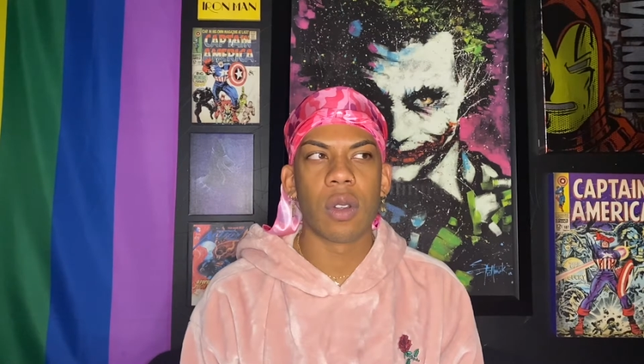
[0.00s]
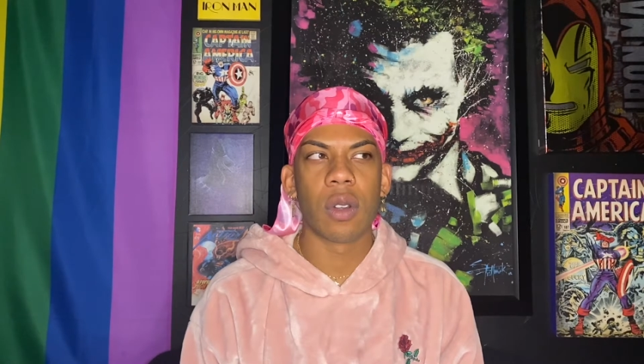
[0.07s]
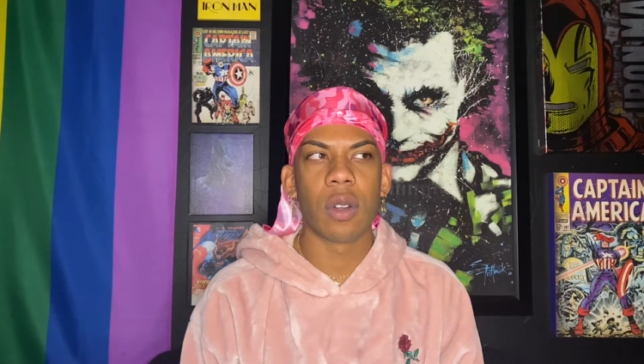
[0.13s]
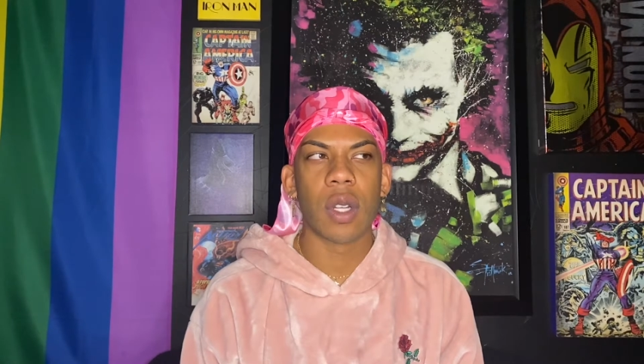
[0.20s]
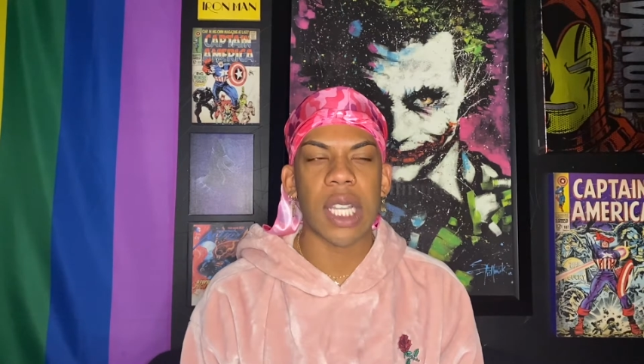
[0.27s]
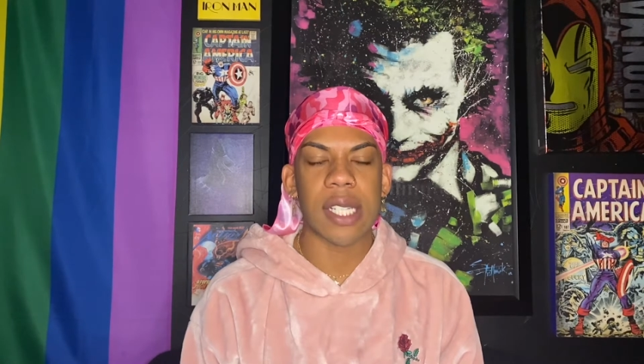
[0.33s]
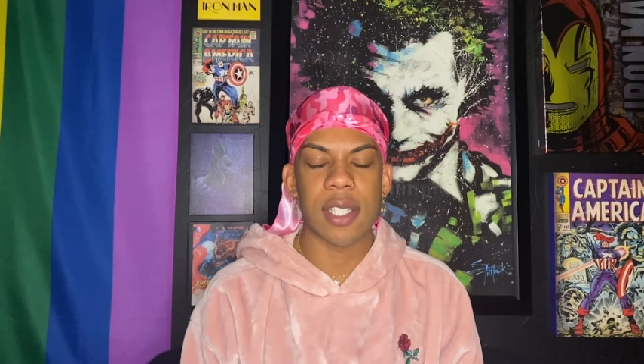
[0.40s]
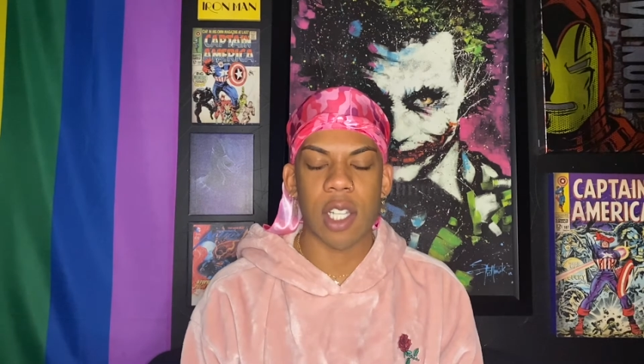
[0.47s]

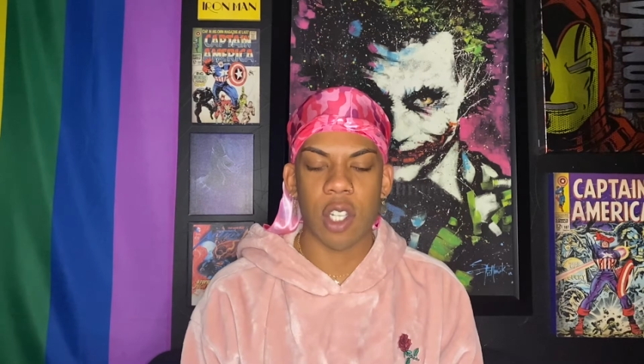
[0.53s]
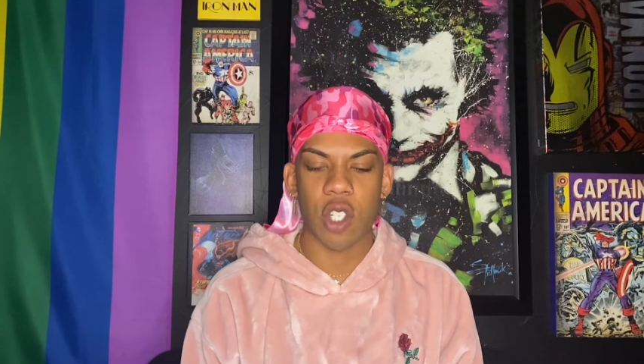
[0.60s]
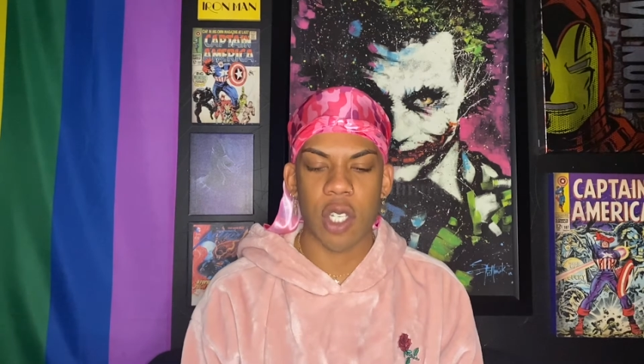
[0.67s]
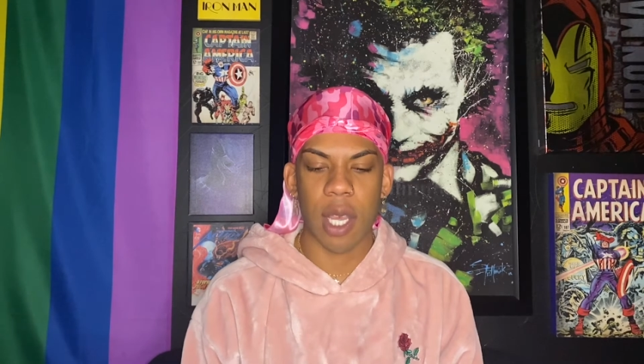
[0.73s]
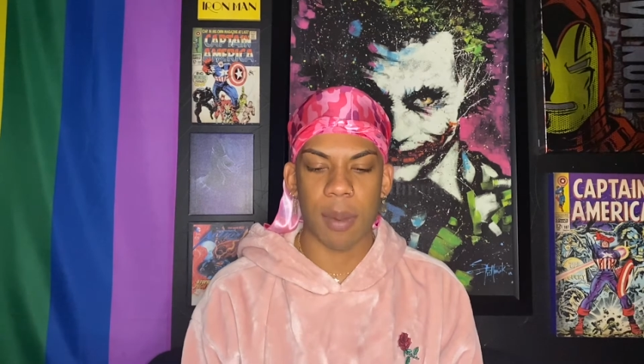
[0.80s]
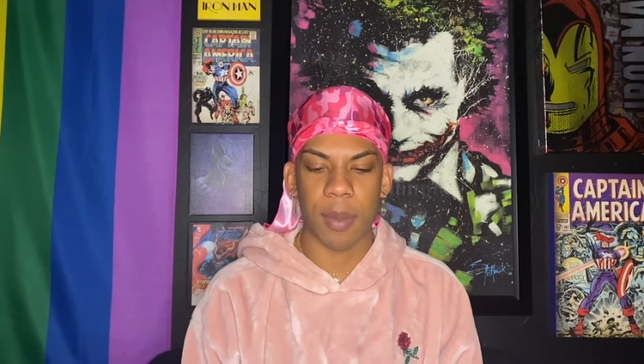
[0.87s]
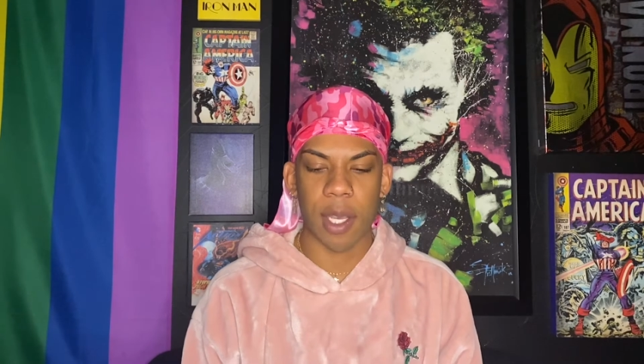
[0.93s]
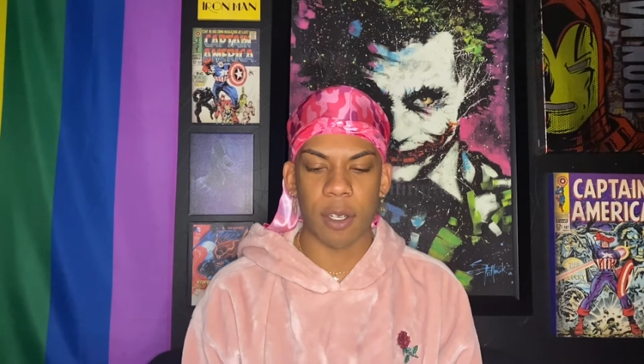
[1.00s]
it's
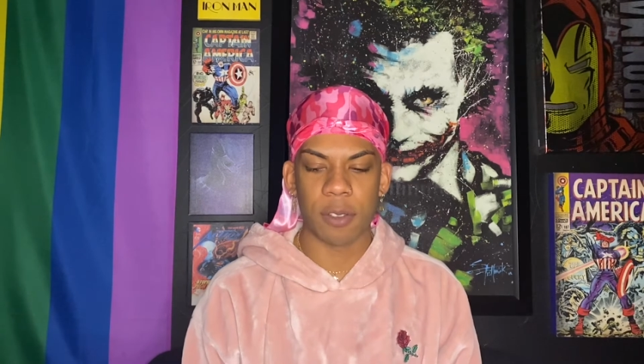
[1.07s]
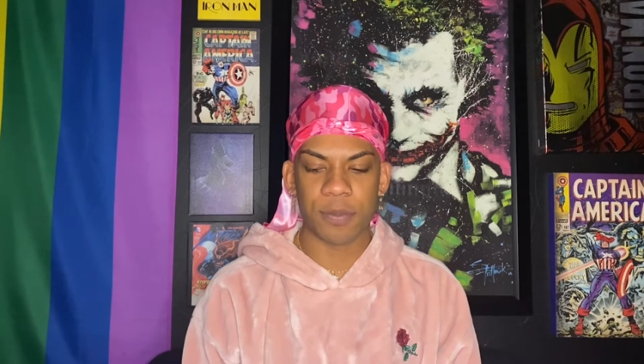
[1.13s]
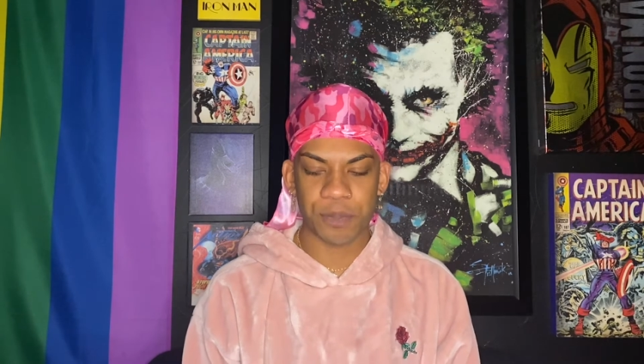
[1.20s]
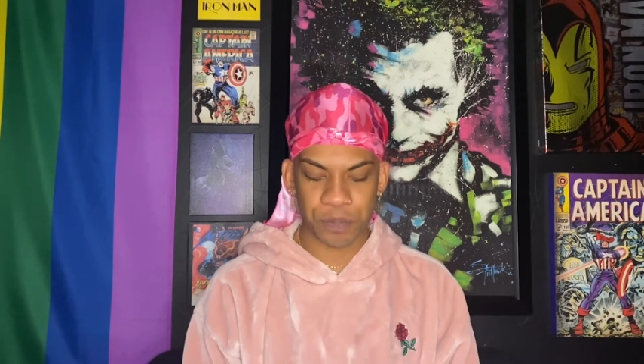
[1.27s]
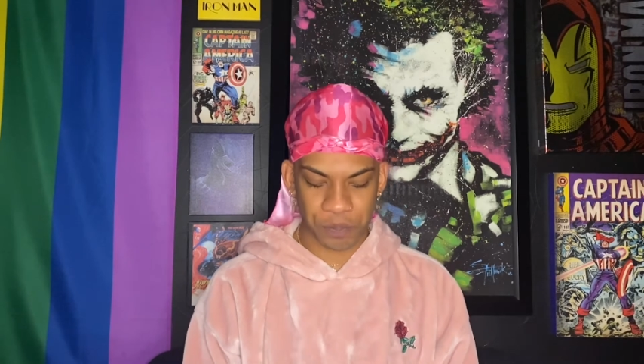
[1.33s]
lunchtime now.